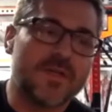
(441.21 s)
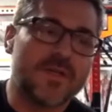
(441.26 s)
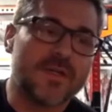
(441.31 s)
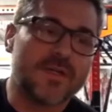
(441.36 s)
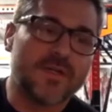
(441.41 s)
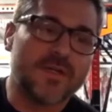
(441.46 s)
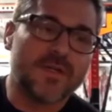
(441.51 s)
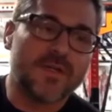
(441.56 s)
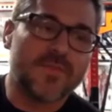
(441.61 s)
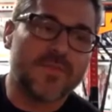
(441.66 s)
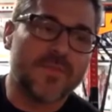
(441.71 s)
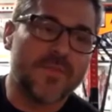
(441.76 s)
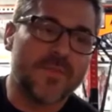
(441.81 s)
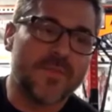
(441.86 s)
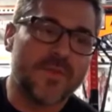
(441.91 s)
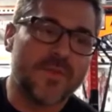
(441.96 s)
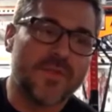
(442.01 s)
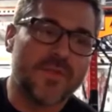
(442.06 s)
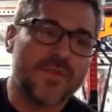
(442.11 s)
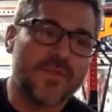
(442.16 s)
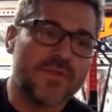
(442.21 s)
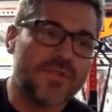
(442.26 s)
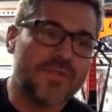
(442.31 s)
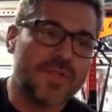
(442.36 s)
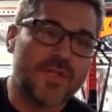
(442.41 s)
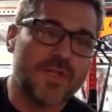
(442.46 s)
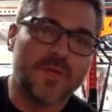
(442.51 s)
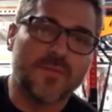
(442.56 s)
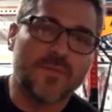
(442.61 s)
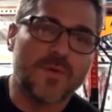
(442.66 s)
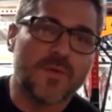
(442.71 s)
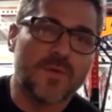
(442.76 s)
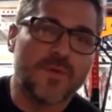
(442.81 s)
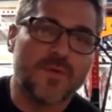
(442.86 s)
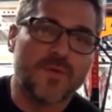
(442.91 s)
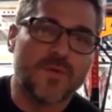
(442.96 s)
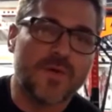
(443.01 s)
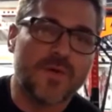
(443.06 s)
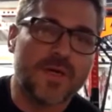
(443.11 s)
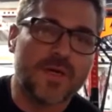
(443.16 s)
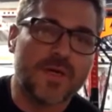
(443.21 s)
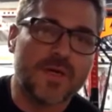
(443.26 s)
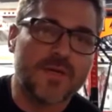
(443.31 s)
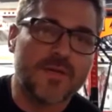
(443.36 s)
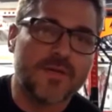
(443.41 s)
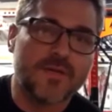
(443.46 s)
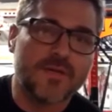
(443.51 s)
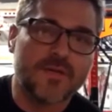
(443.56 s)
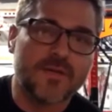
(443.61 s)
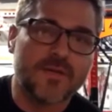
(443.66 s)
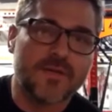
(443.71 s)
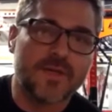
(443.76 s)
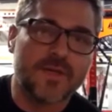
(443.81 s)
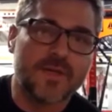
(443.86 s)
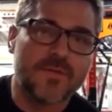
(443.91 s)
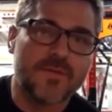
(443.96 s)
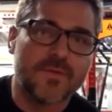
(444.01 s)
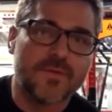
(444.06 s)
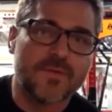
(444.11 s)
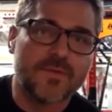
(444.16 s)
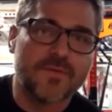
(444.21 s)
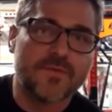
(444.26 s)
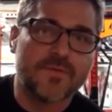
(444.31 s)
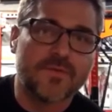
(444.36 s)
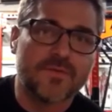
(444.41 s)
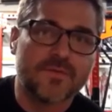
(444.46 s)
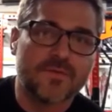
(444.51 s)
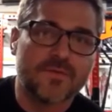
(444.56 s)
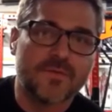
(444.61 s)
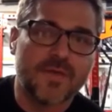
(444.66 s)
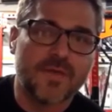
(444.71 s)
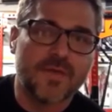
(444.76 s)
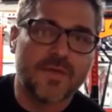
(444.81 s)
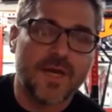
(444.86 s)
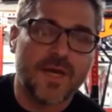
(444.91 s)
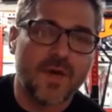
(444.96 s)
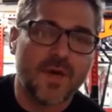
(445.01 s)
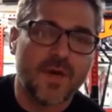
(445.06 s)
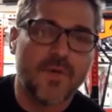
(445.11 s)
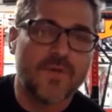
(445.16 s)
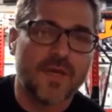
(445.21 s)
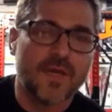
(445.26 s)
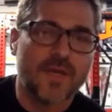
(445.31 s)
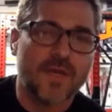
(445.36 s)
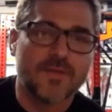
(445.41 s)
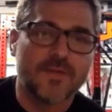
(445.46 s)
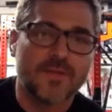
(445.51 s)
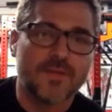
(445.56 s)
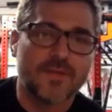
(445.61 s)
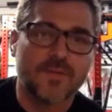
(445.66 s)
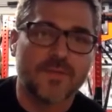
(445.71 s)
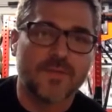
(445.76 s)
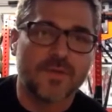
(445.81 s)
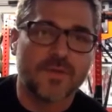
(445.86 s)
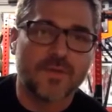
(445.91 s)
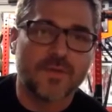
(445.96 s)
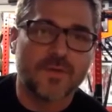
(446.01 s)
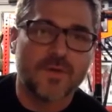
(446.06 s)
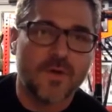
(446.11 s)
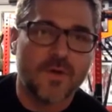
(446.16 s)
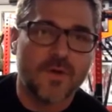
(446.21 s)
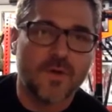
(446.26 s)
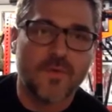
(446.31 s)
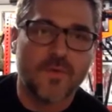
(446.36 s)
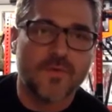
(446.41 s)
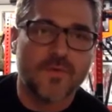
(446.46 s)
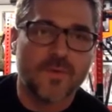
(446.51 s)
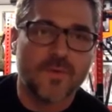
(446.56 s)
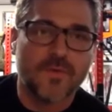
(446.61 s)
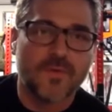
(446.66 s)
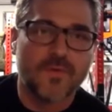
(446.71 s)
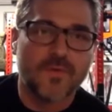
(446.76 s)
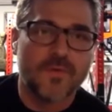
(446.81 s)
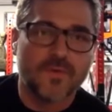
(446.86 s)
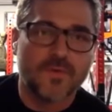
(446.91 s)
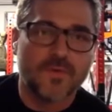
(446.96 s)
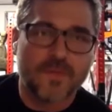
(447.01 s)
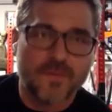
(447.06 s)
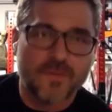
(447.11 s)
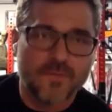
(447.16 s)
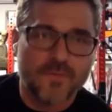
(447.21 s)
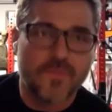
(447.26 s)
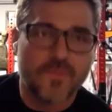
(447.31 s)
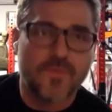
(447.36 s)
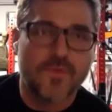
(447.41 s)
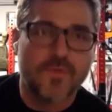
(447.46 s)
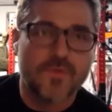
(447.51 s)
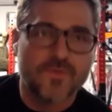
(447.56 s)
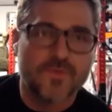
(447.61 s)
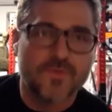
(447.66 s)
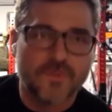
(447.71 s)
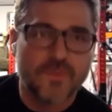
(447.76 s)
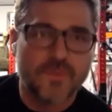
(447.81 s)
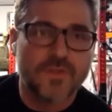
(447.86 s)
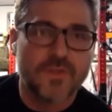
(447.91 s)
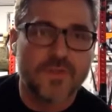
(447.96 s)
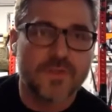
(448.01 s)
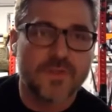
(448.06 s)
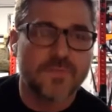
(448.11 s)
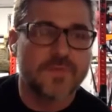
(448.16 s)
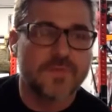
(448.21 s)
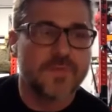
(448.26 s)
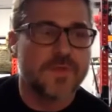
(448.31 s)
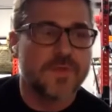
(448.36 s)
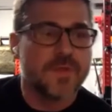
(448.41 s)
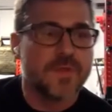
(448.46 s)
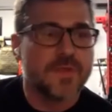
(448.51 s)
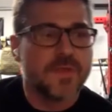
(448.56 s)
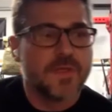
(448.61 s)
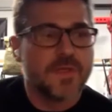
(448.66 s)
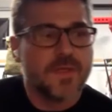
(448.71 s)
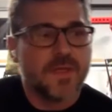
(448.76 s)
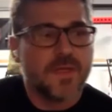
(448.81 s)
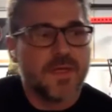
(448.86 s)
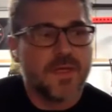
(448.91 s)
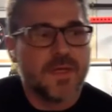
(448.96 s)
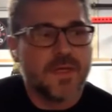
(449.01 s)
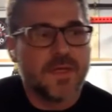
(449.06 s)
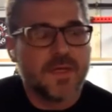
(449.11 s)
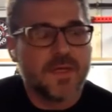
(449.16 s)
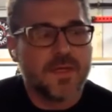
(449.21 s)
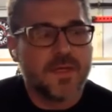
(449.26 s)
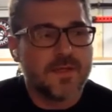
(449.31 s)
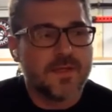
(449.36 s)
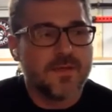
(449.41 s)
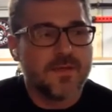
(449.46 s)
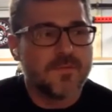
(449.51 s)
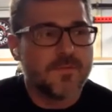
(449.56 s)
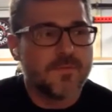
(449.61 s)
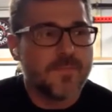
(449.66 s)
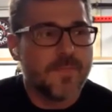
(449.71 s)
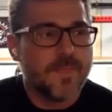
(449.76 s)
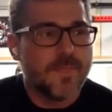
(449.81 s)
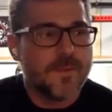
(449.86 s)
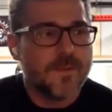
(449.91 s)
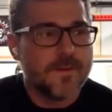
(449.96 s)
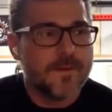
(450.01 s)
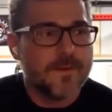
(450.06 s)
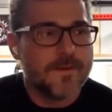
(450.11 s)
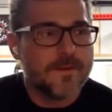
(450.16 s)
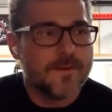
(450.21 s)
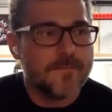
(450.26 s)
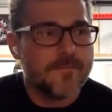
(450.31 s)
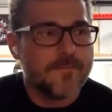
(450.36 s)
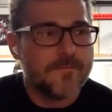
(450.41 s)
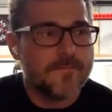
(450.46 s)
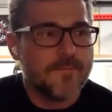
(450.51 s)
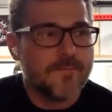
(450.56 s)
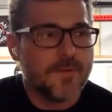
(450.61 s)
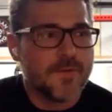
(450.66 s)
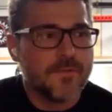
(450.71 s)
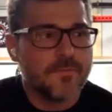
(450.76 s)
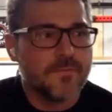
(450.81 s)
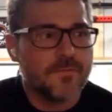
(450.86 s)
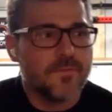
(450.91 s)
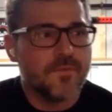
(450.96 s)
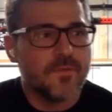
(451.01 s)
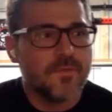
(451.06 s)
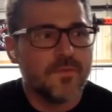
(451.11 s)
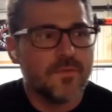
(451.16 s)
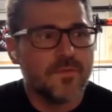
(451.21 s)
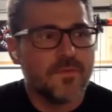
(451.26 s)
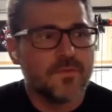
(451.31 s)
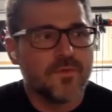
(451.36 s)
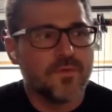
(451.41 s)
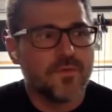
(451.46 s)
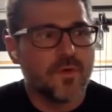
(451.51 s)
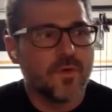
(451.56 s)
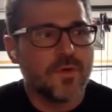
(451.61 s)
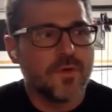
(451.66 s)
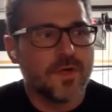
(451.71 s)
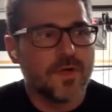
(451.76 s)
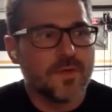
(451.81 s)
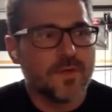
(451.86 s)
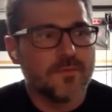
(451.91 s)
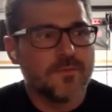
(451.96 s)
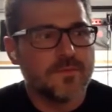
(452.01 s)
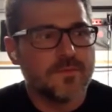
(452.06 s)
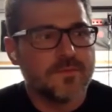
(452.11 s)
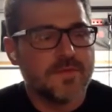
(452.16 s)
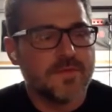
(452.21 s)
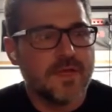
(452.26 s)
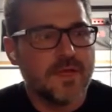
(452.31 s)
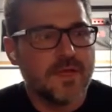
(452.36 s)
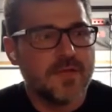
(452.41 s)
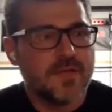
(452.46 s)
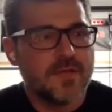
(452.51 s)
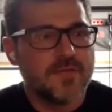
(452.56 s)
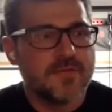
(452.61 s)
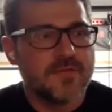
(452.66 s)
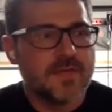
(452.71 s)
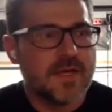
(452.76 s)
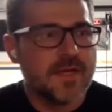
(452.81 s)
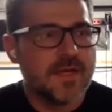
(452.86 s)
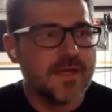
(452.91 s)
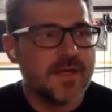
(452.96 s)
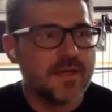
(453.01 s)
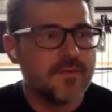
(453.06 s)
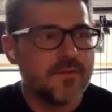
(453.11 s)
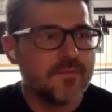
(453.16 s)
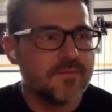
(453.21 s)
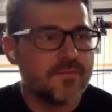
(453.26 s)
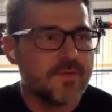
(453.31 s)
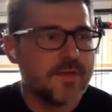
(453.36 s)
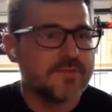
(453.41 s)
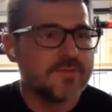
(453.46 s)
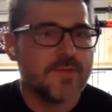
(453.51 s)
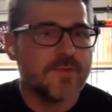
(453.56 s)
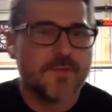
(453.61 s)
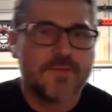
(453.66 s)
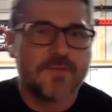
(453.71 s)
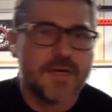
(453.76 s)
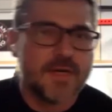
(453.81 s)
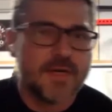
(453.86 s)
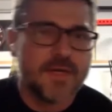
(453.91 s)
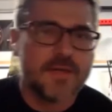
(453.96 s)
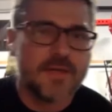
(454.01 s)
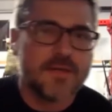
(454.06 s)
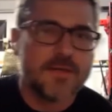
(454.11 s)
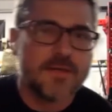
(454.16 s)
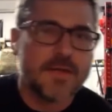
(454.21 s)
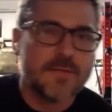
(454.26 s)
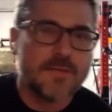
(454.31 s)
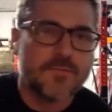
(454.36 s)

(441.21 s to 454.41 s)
The chin-up bar, though, I got to tell you, I always had a chin-up bar. Always. I love doing pull-ups, love doing chin-ups. And, but grown-up days, I wrecked my bike.